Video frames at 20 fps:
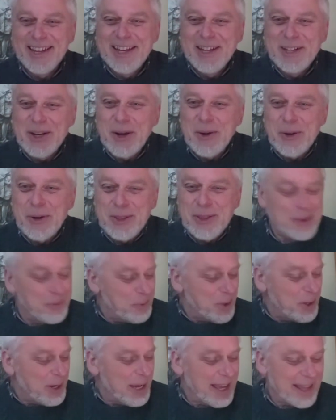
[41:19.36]
knowing that
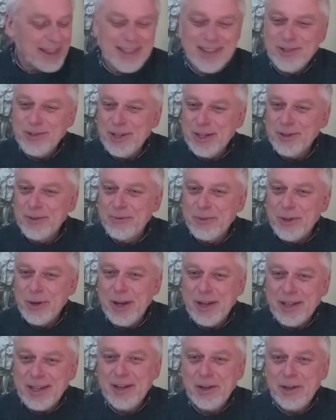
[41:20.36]
we had this interview,
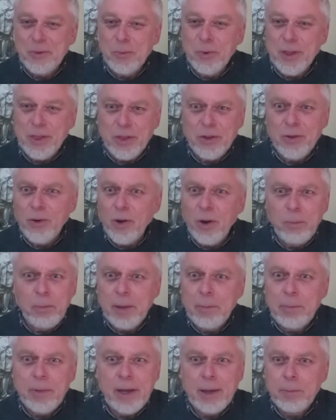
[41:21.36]
I kind of went through all
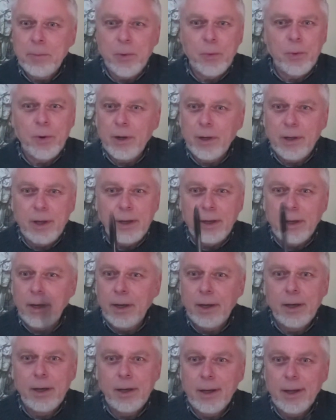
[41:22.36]
my paperwork, and
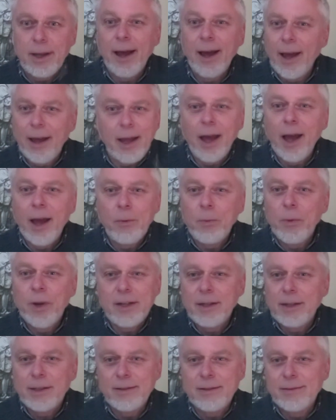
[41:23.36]
I
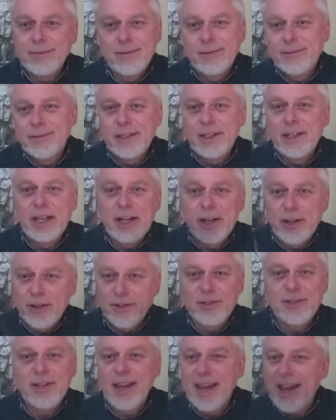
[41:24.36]
waited
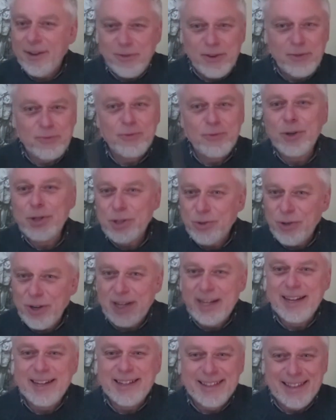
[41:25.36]
years having
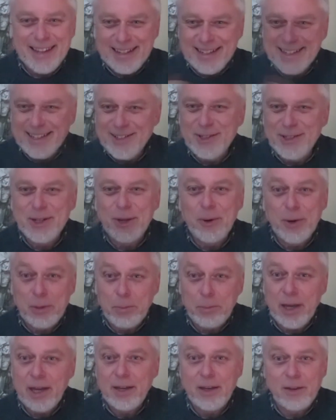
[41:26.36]
frustrating letters going
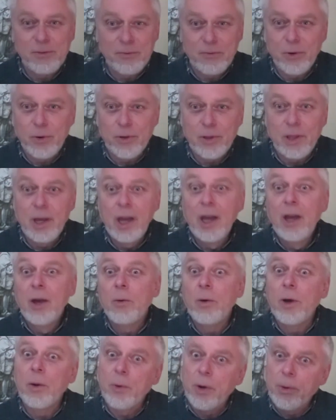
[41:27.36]
back and forth.
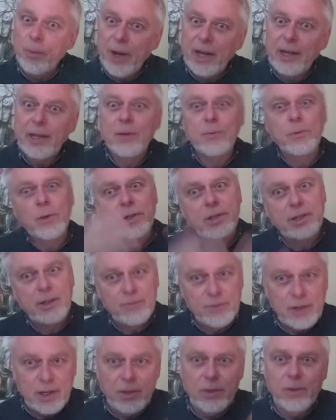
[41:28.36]
While we're waiting, we're
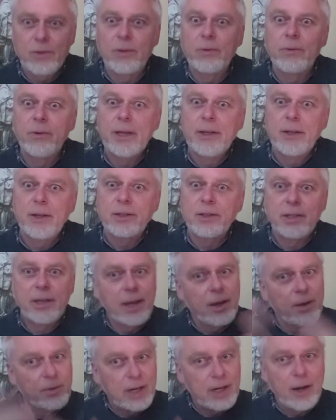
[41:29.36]
sifting through the records
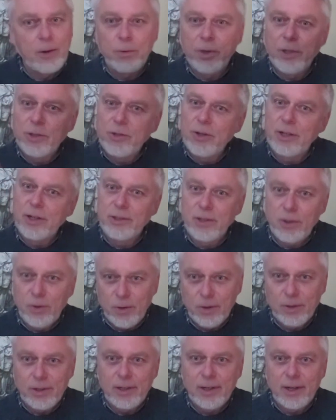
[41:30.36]
now. Now we're trying to
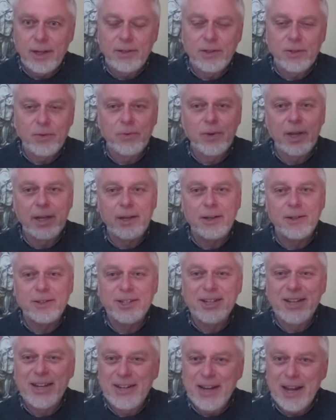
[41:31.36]
organize the records.
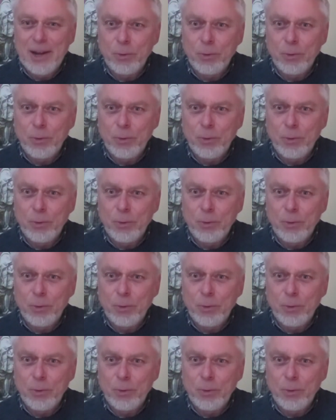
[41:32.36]
And now